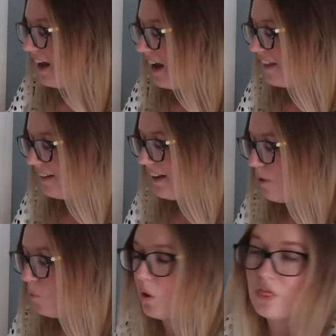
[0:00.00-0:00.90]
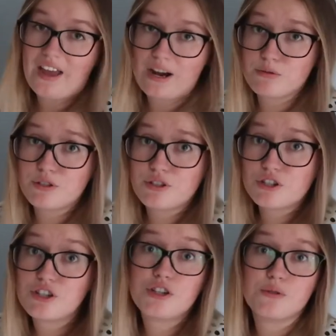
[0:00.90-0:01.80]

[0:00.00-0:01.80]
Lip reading: and they're like £1,000 to